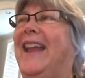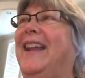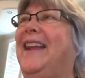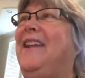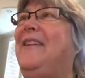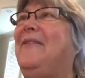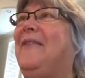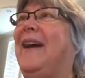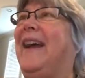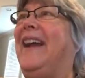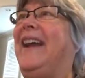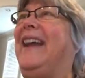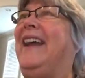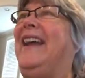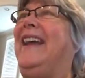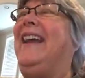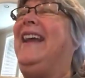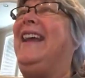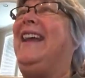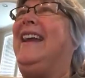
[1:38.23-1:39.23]
anyway,
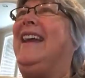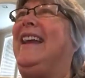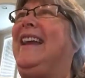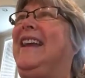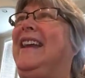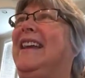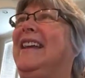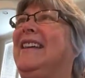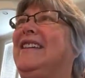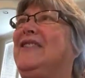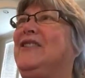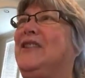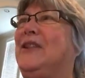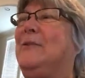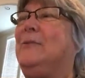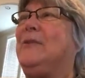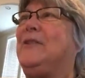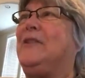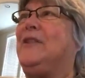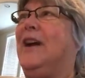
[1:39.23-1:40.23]
he she
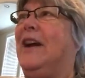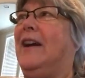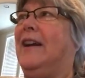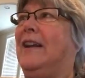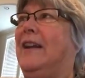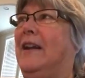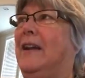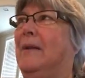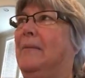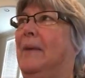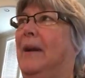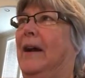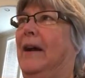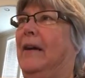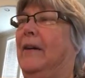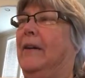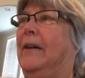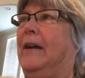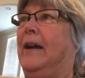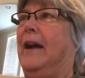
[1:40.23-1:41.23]
was talking
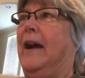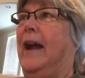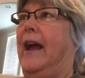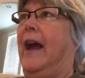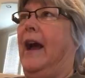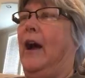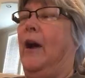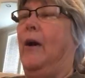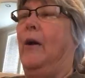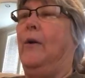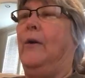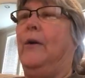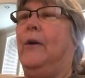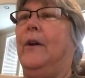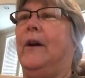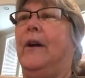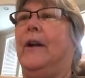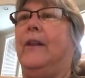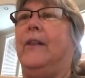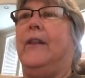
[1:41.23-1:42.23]
about how
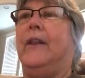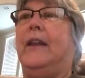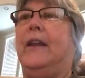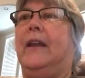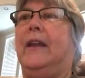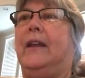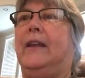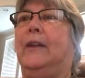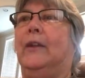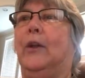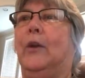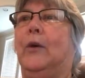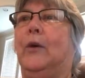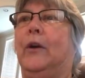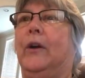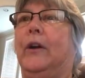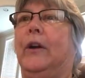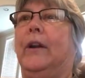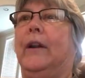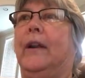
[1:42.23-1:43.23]
uh, the
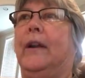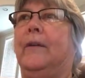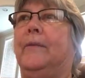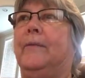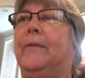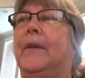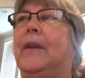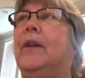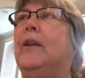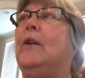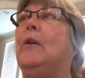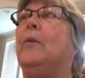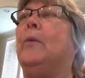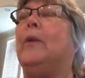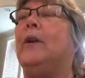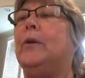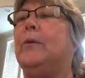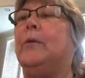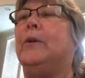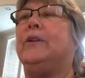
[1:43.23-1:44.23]
Lord, you know,
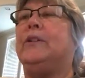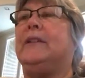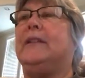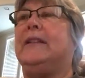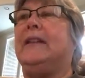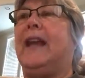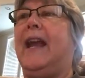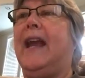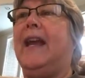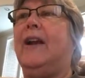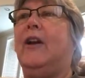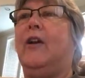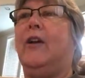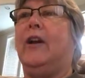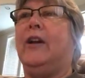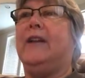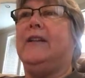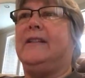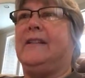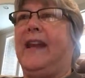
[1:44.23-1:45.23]
we're, we're to take
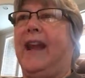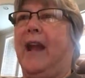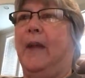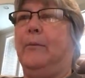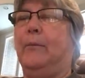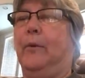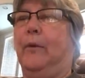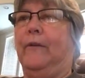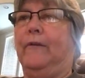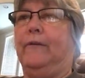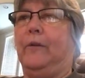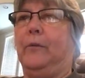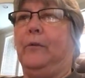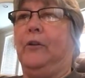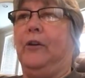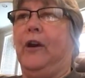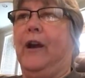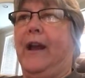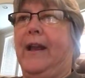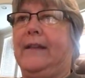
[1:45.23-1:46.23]
our example from
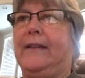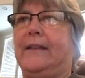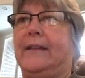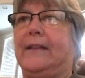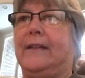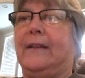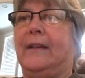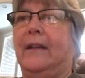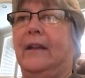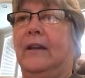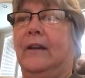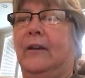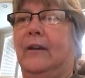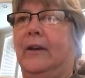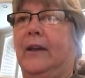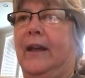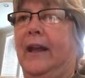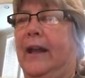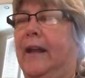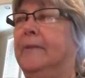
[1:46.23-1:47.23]
Christ,
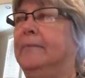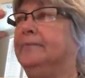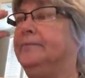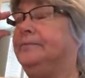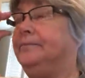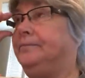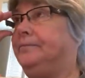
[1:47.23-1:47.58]
okay?